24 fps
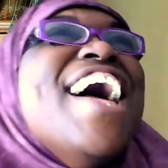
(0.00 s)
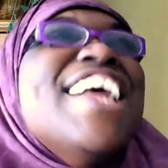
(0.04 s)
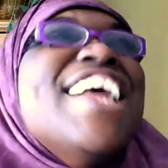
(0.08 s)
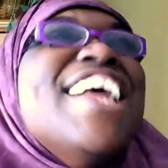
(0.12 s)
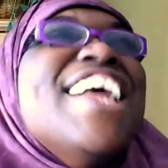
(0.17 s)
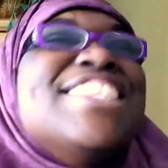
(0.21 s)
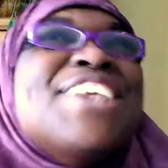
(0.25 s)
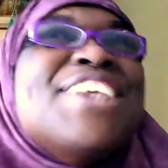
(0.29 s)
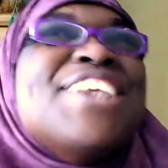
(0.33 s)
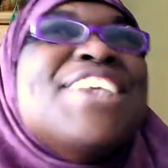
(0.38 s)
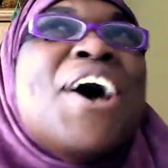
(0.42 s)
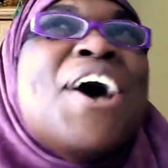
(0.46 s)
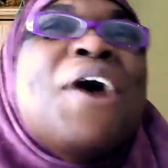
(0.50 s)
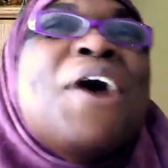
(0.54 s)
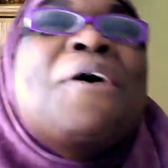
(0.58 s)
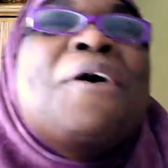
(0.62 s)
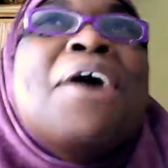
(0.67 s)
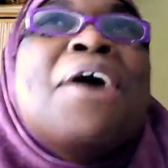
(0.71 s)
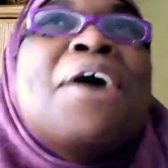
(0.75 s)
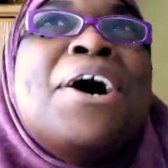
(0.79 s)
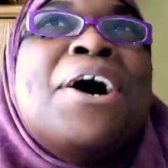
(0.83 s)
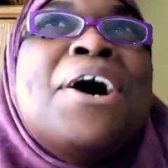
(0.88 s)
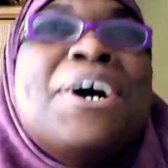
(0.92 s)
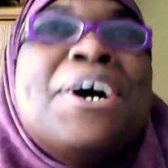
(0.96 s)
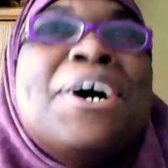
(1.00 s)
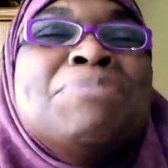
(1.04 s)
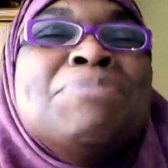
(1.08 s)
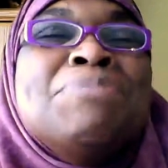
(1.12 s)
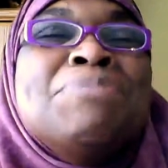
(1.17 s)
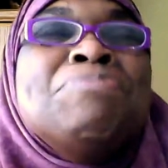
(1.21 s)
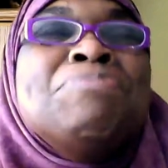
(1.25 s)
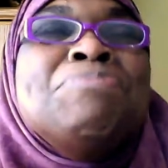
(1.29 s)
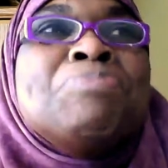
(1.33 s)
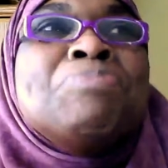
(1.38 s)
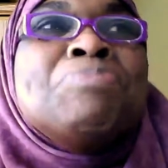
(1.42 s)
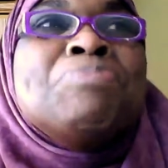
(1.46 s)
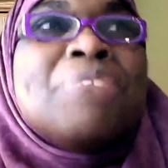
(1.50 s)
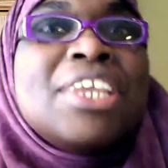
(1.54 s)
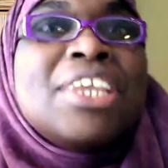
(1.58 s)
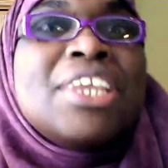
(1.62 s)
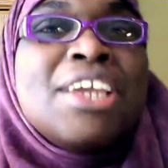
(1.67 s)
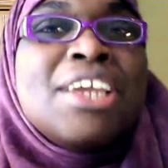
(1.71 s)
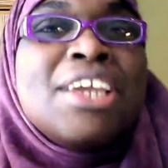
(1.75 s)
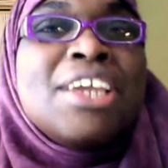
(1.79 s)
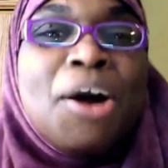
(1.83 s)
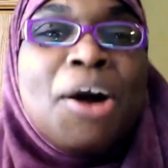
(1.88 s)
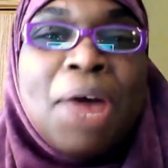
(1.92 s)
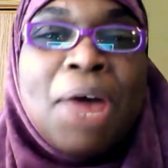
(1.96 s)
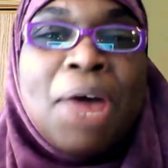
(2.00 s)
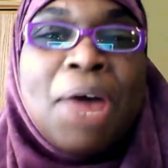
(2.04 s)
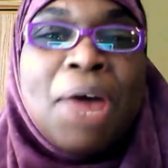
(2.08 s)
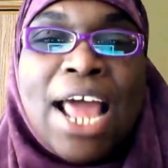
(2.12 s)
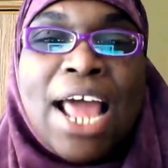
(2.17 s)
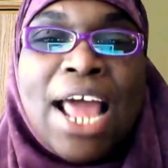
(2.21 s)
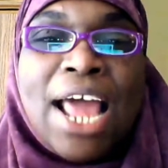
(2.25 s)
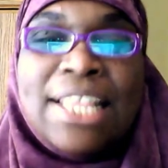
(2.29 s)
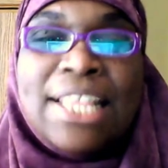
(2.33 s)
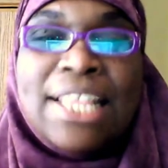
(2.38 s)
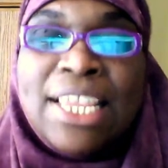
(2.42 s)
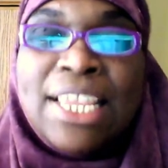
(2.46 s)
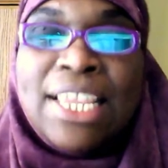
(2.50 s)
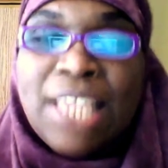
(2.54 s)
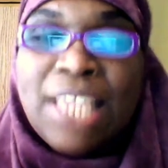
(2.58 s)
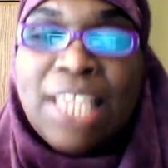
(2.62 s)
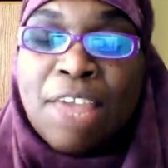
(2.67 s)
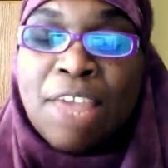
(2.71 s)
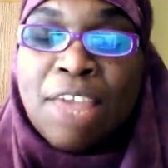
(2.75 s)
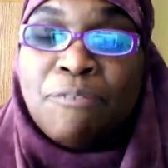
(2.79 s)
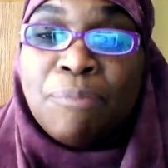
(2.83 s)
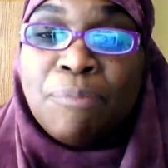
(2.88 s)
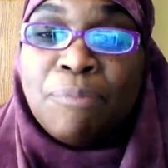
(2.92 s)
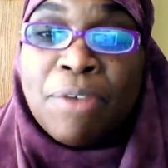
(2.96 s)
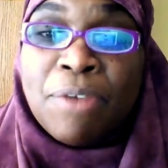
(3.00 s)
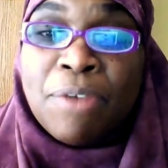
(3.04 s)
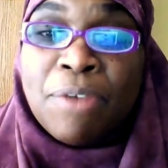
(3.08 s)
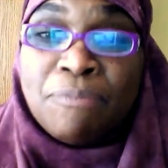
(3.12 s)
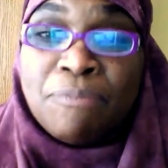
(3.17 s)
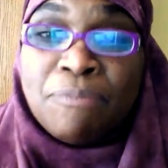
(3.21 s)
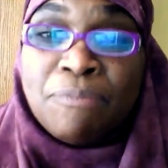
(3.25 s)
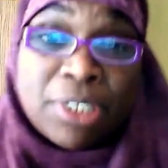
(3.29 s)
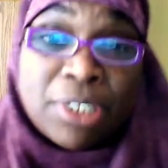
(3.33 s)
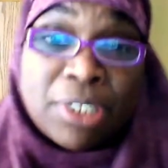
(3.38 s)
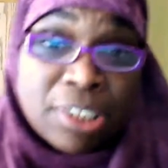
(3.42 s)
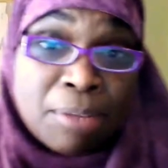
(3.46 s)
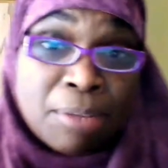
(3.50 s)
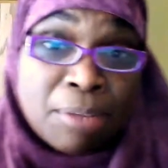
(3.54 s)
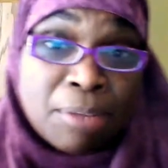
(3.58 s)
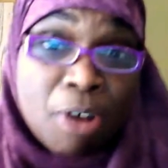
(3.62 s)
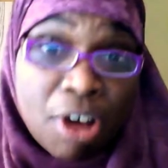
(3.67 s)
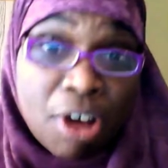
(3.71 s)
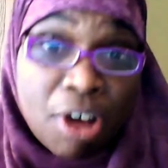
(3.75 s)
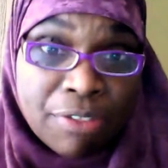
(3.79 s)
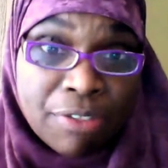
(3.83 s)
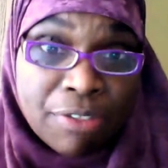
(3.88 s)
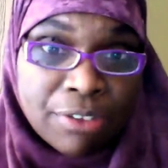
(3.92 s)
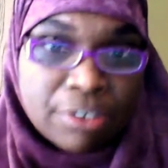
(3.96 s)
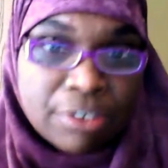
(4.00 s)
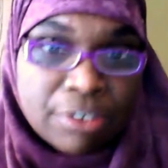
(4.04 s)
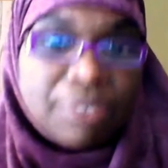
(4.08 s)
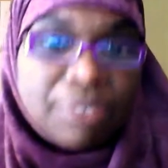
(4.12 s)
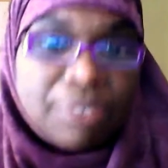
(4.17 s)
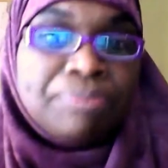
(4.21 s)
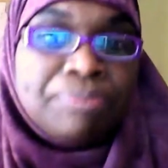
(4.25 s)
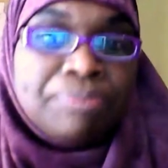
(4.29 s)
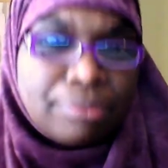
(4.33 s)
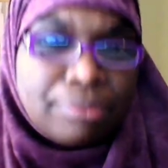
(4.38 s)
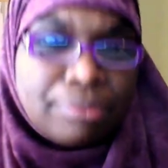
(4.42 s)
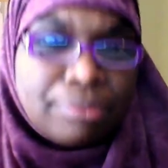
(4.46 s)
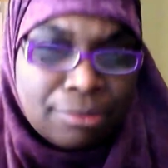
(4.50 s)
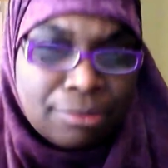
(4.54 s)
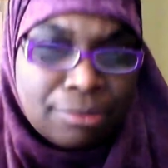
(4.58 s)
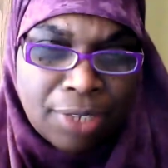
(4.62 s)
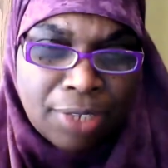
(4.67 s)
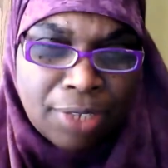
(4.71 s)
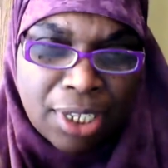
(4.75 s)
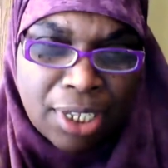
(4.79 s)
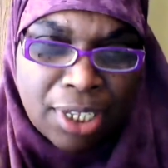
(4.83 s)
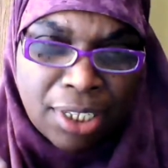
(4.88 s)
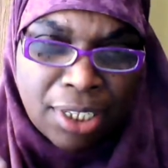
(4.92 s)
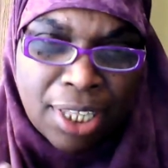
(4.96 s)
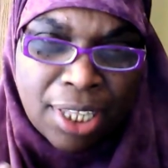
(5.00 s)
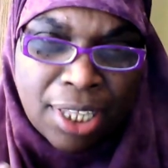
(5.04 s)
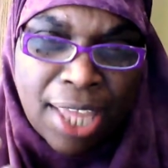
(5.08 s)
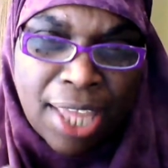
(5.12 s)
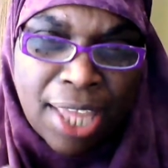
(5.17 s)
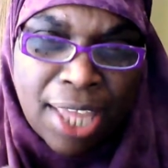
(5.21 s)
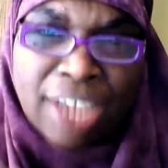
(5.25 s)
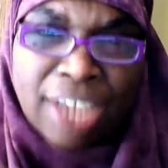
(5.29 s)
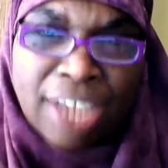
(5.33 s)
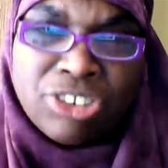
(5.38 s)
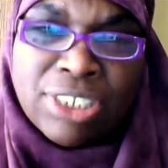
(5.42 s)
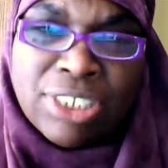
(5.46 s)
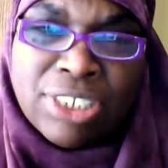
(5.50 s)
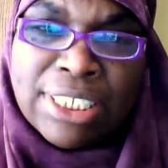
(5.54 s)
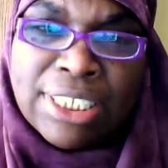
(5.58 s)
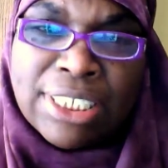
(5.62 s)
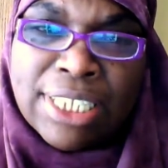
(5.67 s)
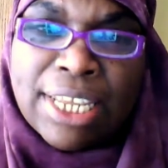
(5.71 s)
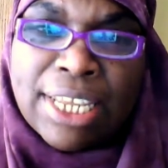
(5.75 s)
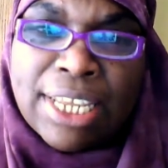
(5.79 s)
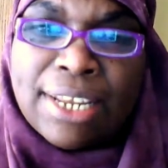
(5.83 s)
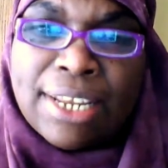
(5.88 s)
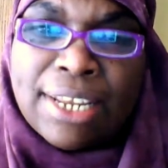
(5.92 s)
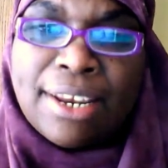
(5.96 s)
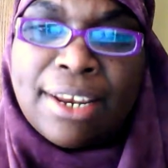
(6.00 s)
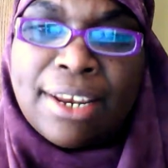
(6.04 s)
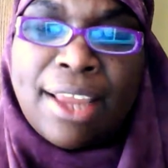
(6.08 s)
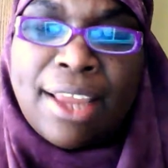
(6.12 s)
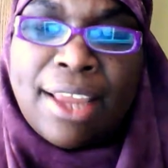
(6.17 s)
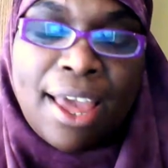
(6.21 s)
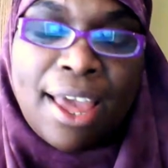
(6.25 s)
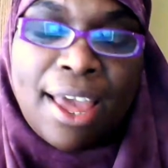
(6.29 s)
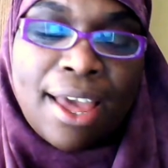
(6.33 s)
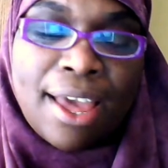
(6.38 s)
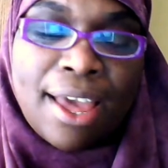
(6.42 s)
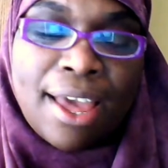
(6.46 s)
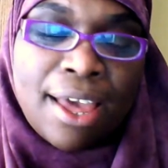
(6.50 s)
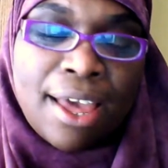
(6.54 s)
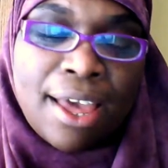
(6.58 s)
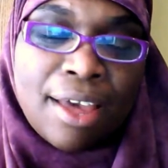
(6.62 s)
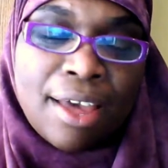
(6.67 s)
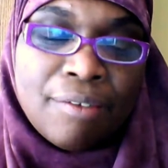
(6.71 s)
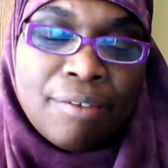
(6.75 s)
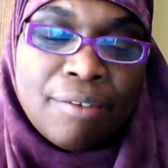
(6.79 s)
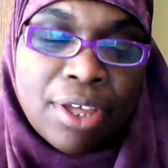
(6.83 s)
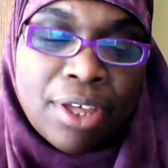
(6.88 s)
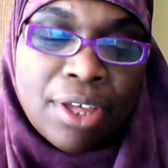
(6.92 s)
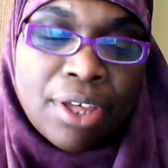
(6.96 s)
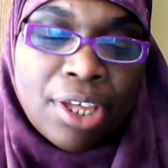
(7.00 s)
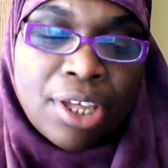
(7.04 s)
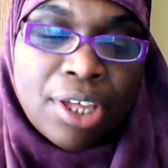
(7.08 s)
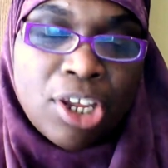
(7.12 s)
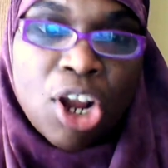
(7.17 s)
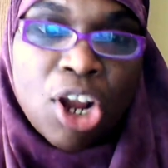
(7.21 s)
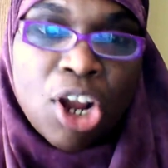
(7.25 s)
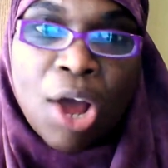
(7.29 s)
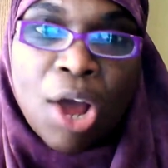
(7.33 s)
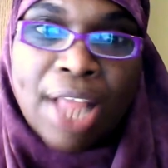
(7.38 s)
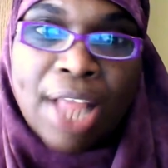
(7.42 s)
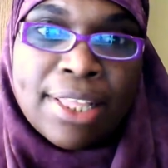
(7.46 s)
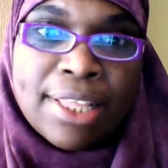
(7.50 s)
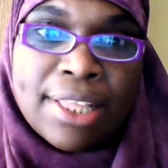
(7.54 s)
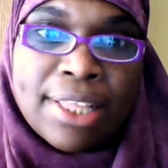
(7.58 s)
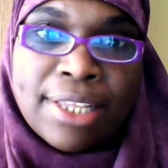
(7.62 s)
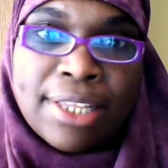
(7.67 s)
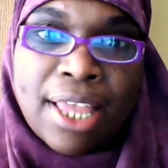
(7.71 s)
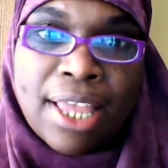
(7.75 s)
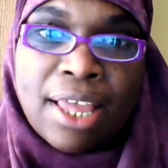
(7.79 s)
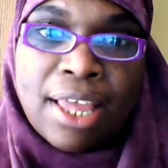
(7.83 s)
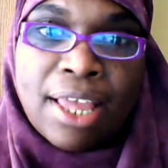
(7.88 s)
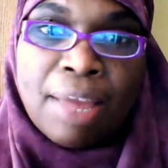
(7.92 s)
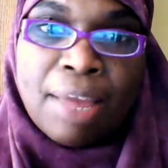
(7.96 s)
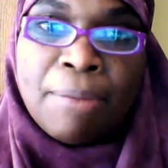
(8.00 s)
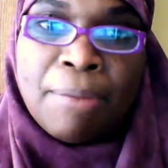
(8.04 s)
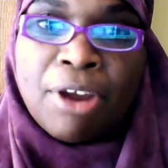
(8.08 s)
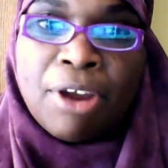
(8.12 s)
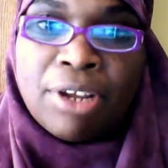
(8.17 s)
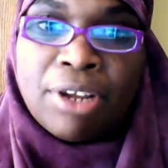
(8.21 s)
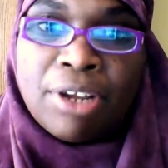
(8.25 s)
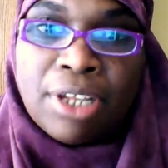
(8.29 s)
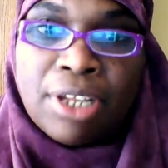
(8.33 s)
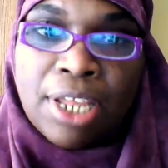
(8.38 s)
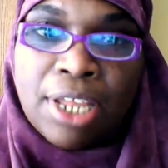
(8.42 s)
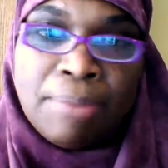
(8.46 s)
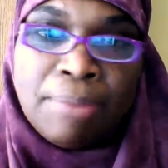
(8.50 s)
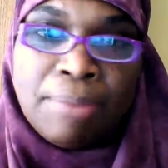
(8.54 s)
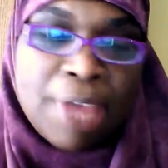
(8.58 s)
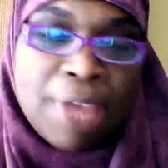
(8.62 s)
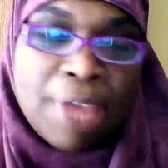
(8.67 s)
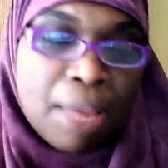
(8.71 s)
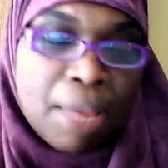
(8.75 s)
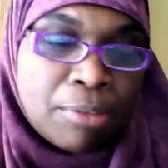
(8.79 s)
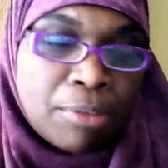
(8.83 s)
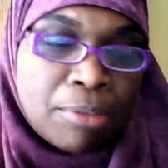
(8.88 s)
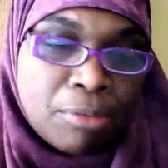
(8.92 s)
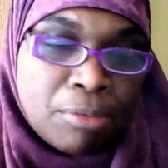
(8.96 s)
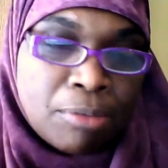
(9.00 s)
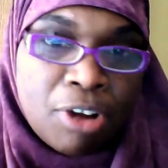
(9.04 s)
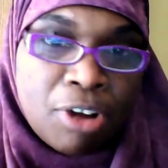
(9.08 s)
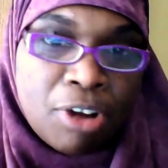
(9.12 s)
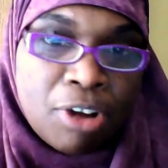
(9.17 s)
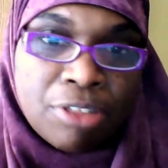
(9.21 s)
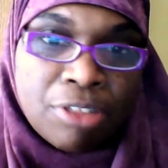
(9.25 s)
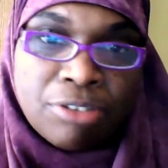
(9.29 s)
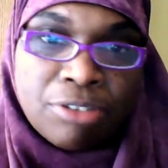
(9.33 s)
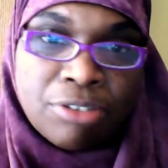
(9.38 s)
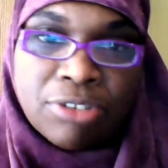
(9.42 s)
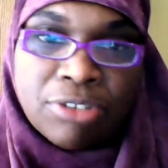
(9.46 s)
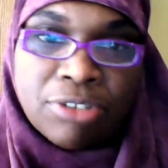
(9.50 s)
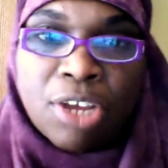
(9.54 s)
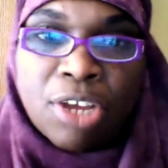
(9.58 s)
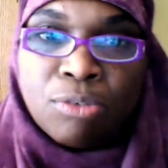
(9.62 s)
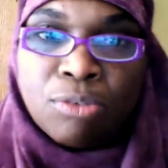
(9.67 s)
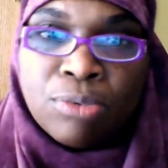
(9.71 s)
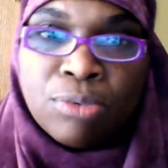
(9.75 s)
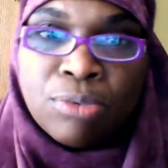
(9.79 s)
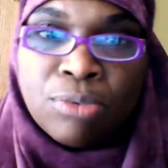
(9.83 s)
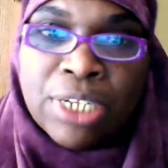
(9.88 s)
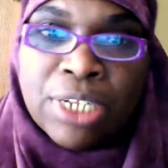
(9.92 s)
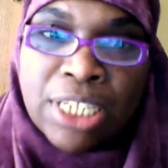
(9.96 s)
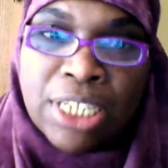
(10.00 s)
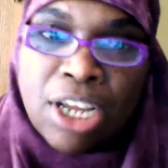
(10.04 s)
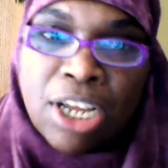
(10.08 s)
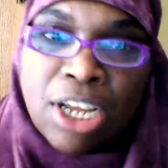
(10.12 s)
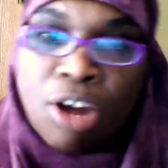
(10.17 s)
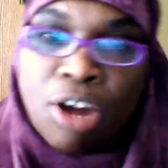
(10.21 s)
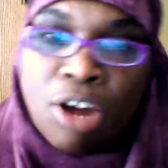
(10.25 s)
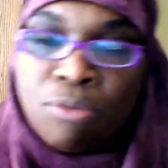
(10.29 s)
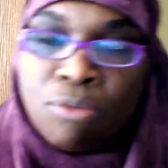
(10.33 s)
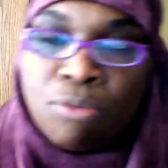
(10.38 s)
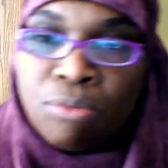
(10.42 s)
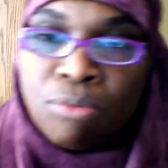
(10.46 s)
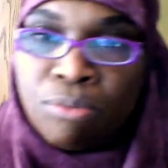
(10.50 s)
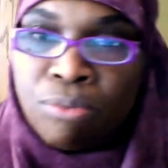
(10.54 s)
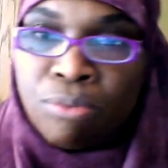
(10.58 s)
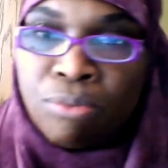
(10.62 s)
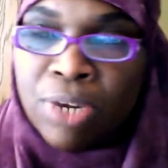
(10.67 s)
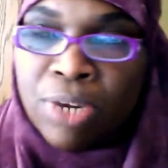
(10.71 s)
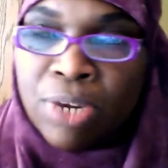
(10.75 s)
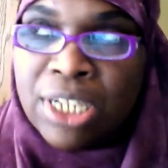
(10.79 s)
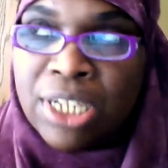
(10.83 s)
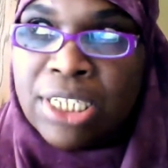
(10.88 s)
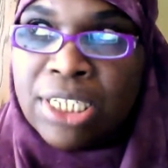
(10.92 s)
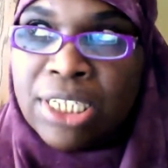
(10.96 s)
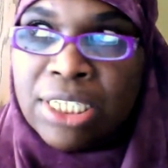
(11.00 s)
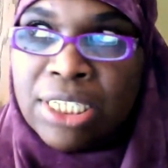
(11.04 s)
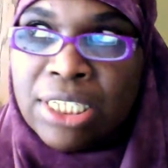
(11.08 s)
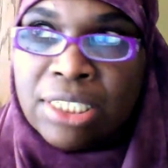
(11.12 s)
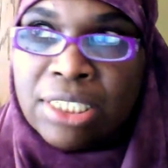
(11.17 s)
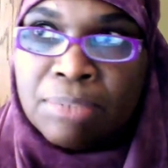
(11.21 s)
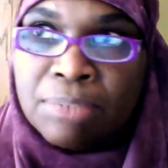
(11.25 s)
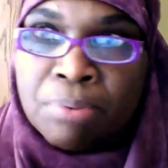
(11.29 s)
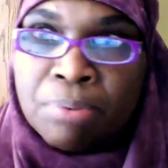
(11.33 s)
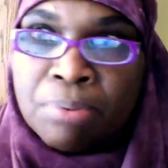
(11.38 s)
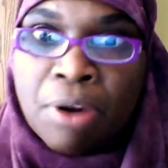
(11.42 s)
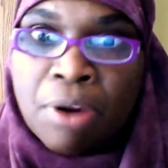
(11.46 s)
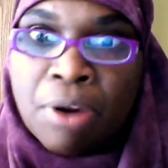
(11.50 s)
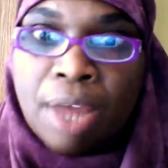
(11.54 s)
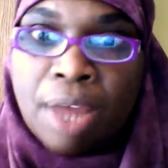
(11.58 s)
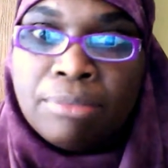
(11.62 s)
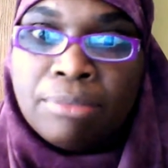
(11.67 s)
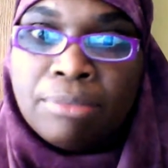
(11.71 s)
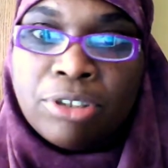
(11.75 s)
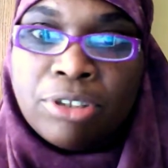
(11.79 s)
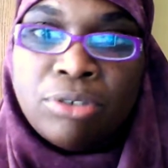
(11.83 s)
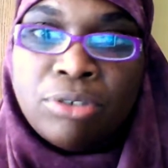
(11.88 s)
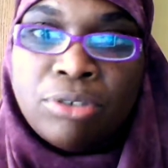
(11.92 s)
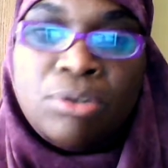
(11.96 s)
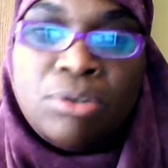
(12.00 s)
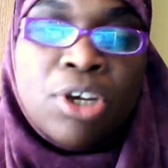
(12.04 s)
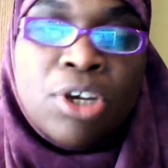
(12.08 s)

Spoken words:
So, you know, and I think if Muslim authors actually did have, you know, I think that American NBA Muslim authors really are really primed to